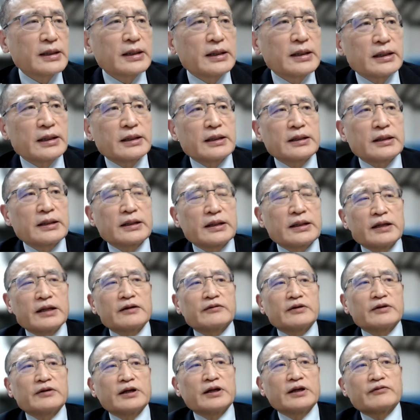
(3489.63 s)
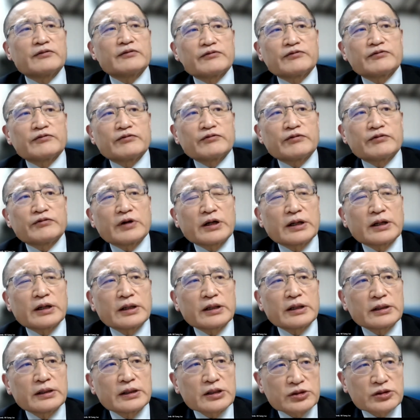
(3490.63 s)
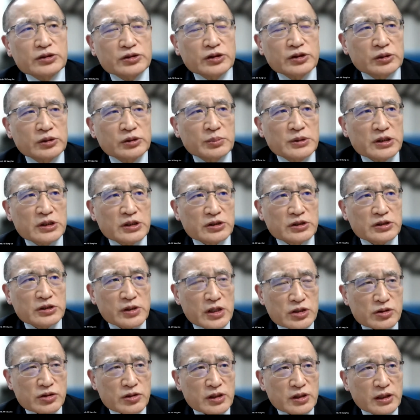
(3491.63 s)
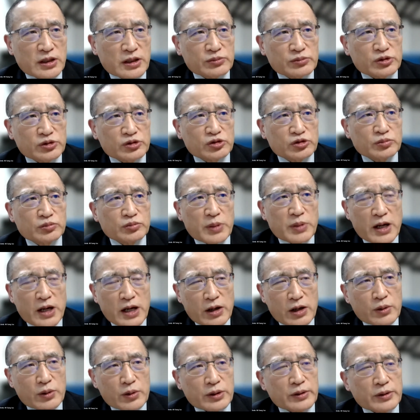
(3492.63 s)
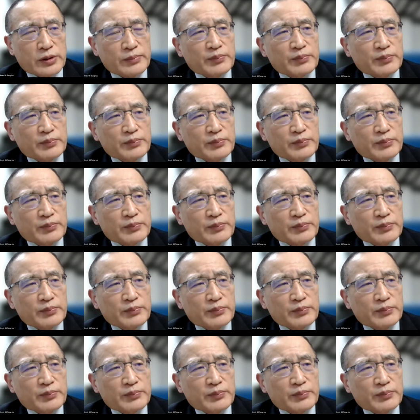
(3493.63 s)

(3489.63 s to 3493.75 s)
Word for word: Uh, if, if uh, his administration comes to power,